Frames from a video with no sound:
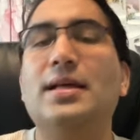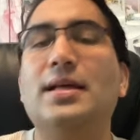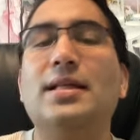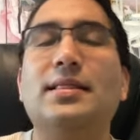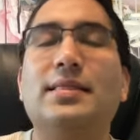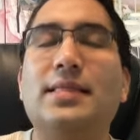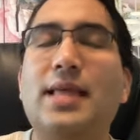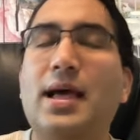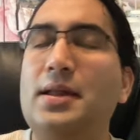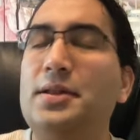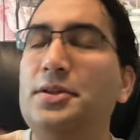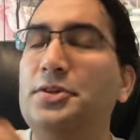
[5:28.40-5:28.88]

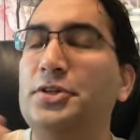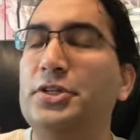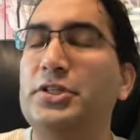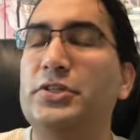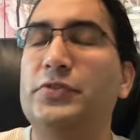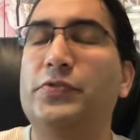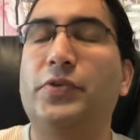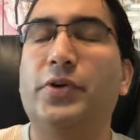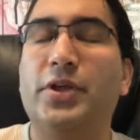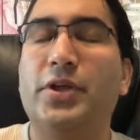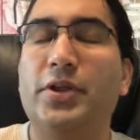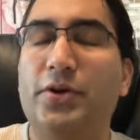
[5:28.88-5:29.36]
That is just
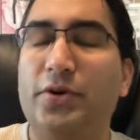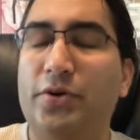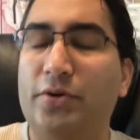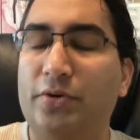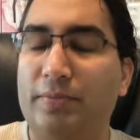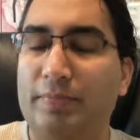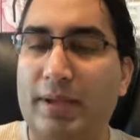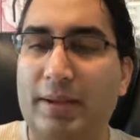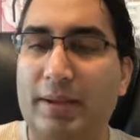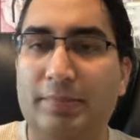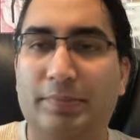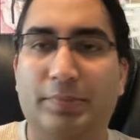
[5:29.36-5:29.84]
for you to
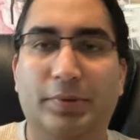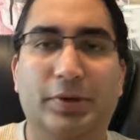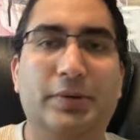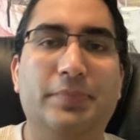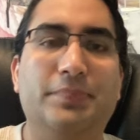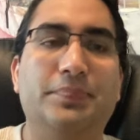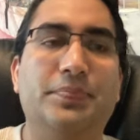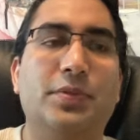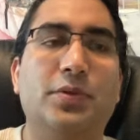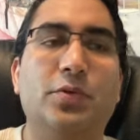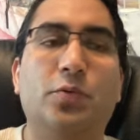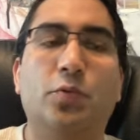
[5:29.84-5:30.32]
remember
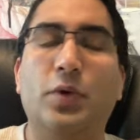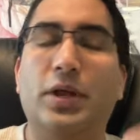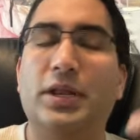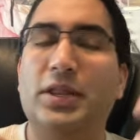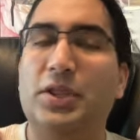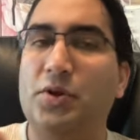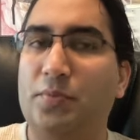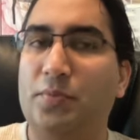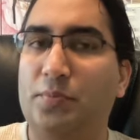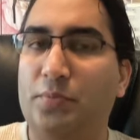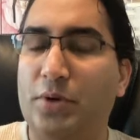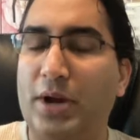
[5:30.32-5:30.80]
when
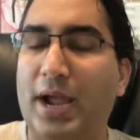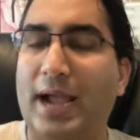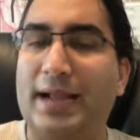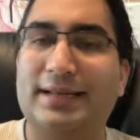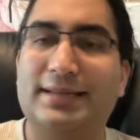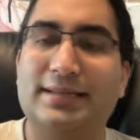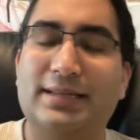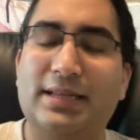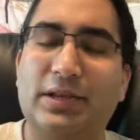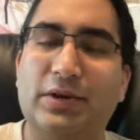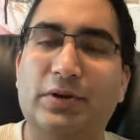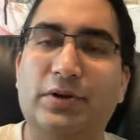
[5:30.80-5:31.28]
you're
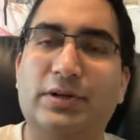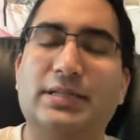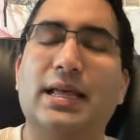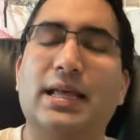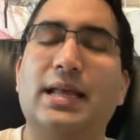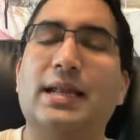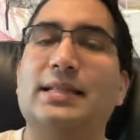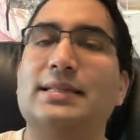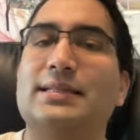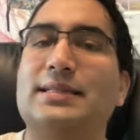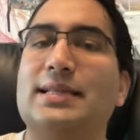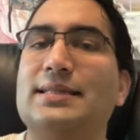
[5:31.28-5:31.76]
practicing your
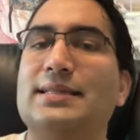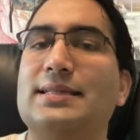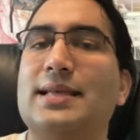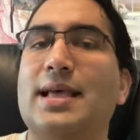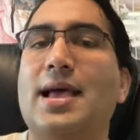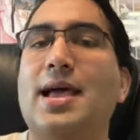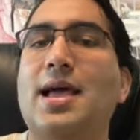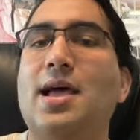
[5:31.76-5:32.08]
sentences.